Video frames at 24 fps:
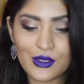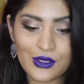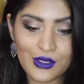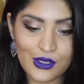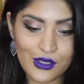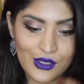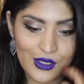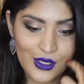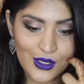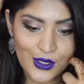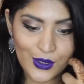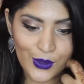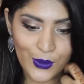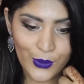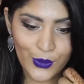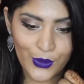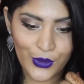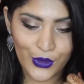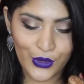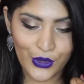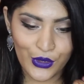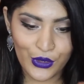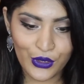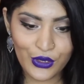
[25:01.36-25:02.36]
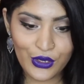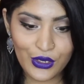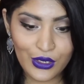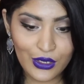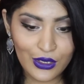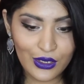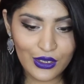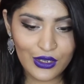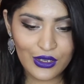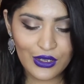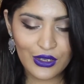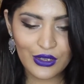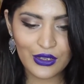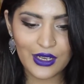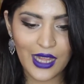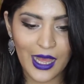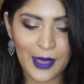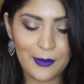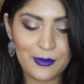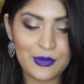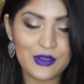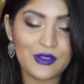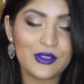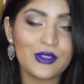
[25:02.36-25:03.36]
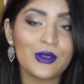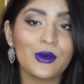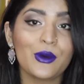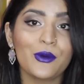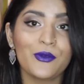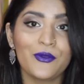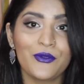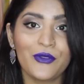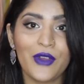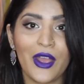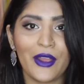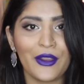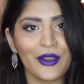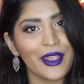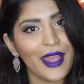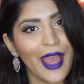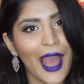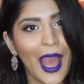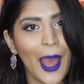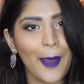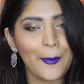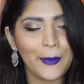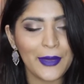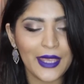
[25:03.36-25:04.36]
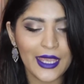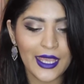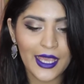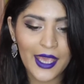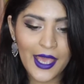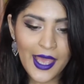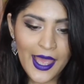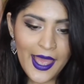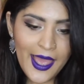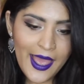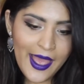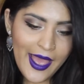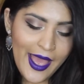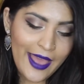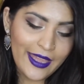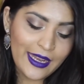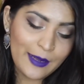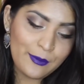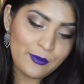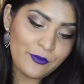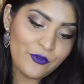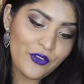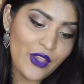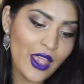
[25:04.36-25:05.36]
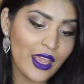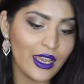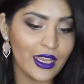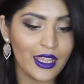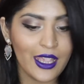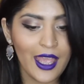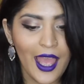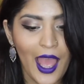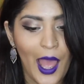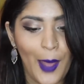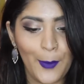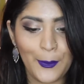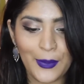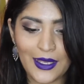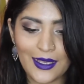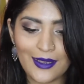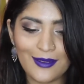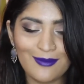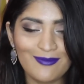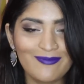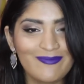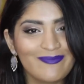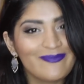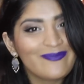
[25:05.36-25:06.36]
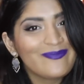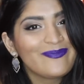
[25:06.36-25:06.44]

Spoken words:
looks so good. I'm so very happy and I'm very happy.